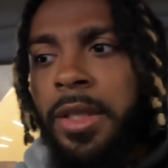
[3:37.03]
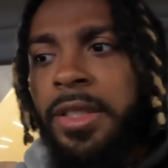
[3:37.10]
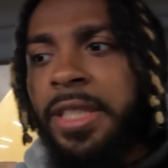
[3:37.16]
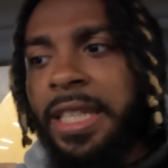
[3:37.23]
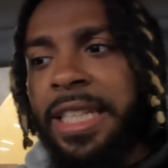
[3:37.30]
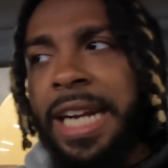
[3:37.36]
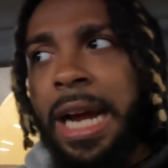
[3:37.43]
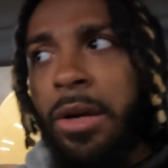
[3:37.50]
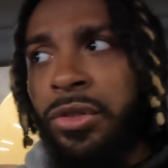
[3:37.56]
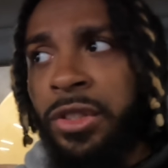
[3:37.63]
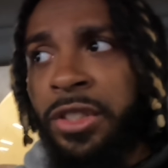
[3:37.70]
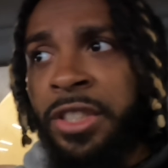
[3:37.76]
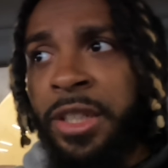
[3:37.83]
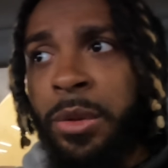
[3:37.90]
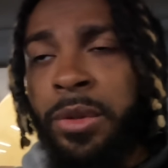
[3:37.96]
Said that I was
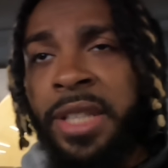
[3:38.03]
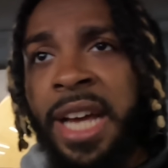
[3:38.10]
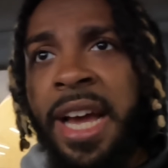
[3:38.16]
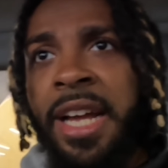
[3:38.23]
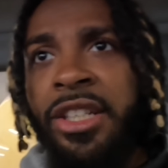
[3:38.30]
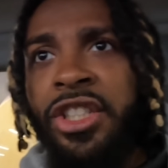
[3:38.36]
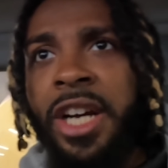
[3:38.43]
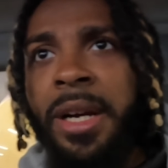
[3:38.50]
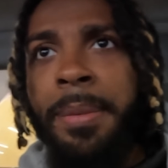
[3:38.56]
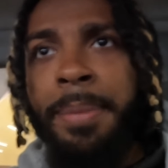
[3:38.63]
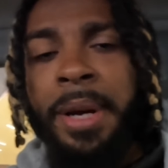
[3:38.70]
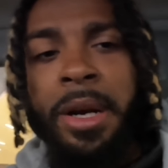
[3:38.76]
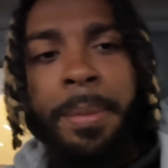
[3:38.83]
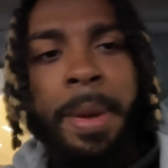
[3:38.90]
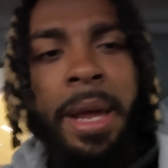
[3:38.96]
a single dad trying to
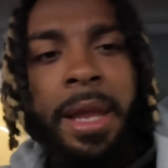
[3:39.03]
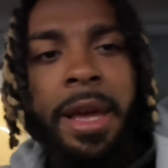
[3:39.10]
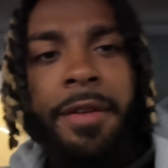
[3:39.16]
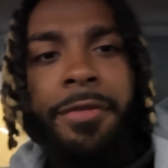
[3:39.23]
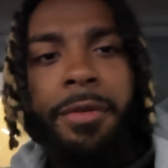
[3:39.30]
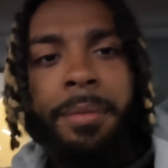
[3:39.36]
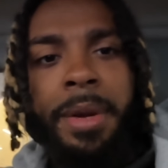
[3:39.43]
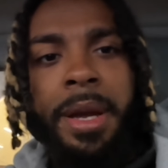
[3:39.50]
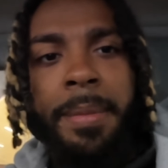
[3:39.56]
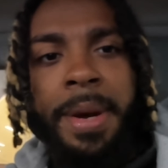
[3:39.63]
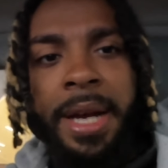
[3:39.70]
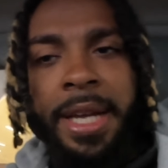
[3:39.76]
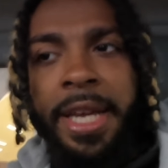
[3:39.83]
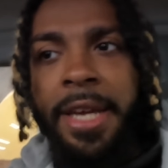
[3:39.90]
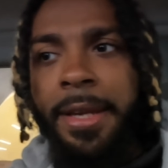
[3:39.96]
better my life for me and
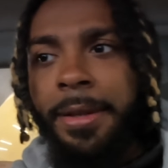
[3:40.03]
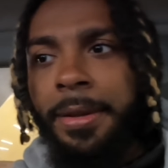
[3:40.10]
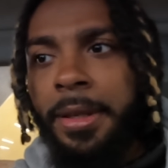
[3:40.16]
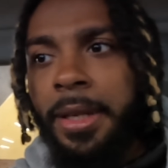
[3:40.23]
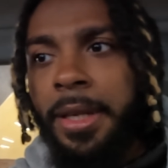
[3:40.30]
my kid.